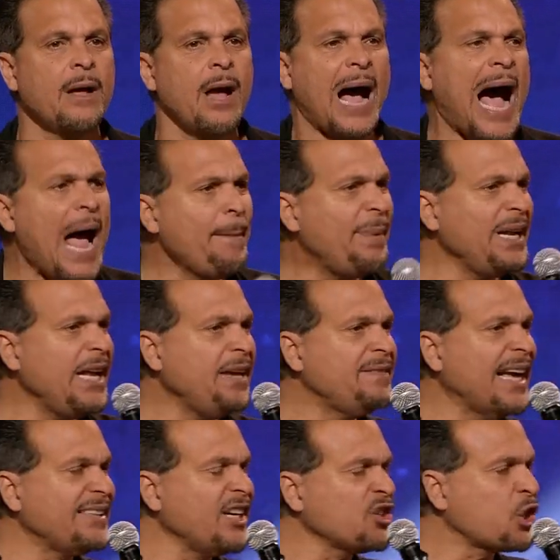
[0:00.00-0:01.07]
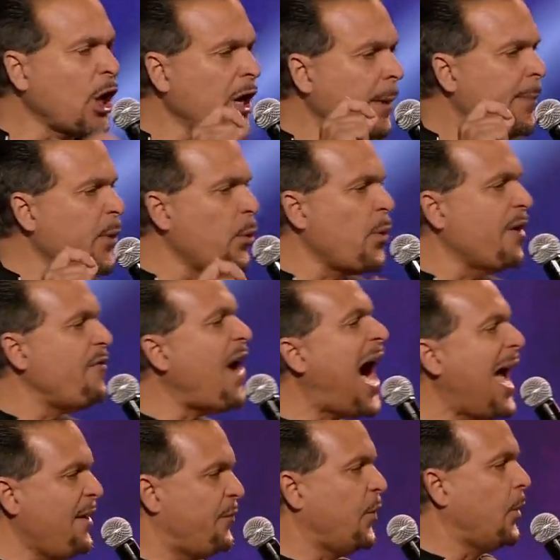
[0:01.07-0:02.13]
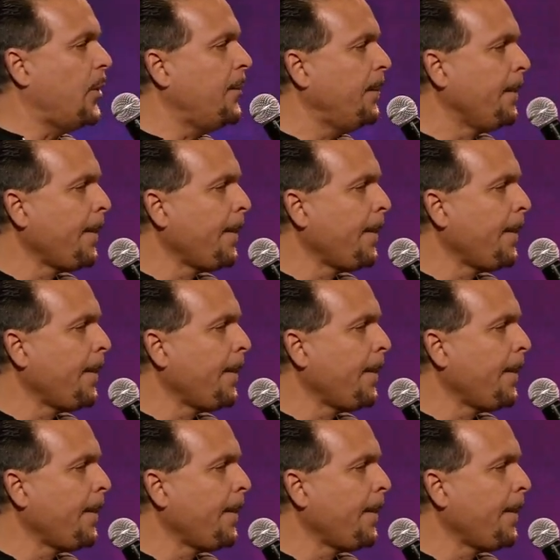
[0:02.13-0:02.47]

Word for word: I believe that there's going to be revival.